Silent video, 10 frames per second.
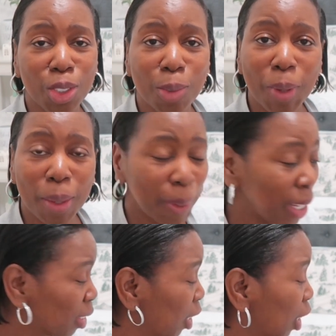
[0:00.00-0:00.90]
onto my
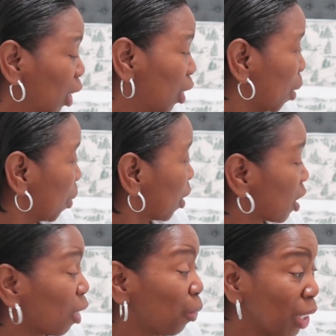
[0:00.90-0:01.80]
bed, you know,
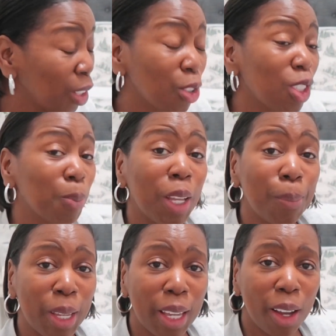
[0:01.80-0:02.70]
because I think it'll just
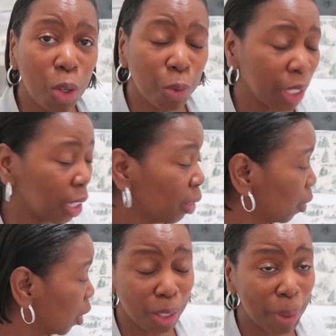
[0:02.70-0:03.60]
be a bit overkill.